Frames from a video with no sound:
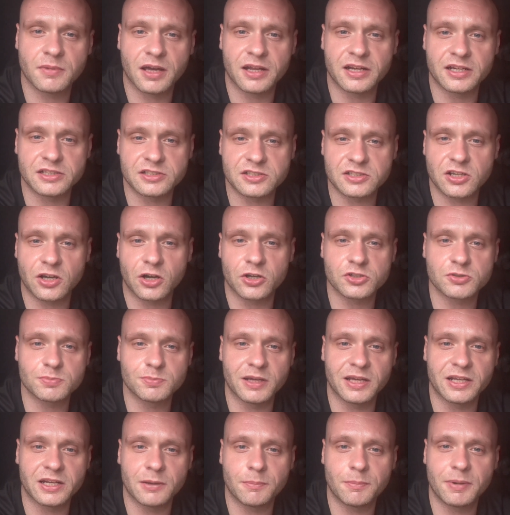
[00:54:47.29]
and it's cost
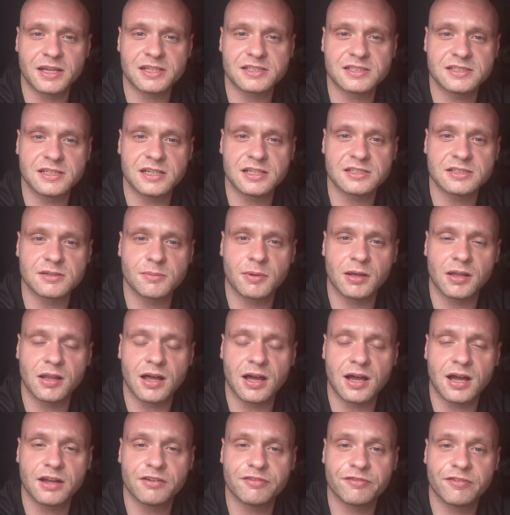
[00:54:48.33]
me the best years of my
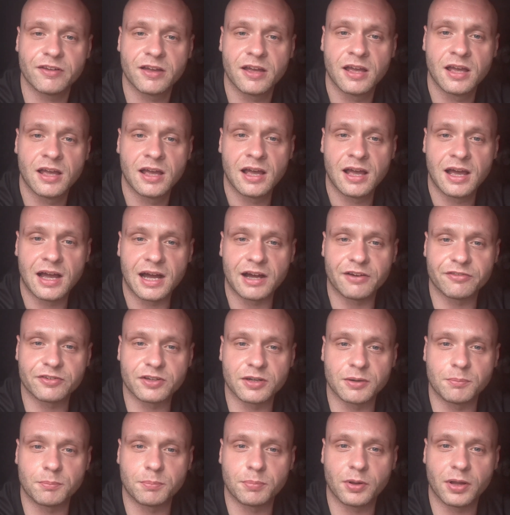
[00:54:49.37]
life. I've
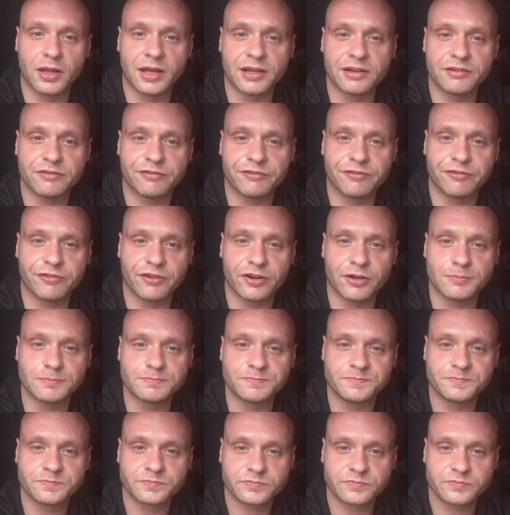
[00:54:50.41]
complained from